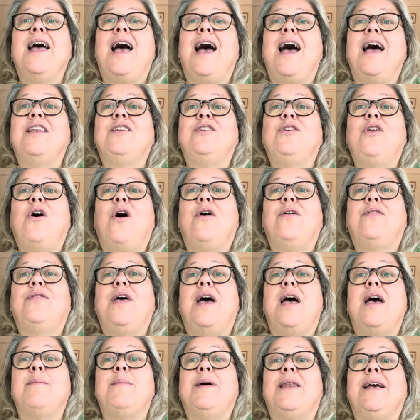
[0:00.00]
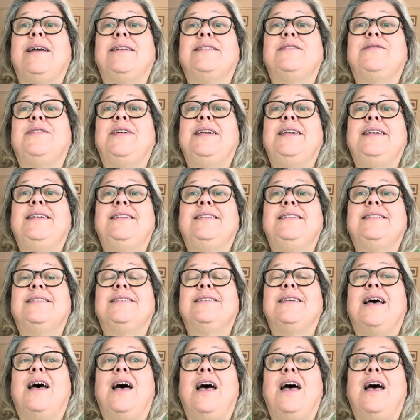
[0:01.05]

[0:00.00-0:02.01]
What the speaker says: and not the M&S feasts.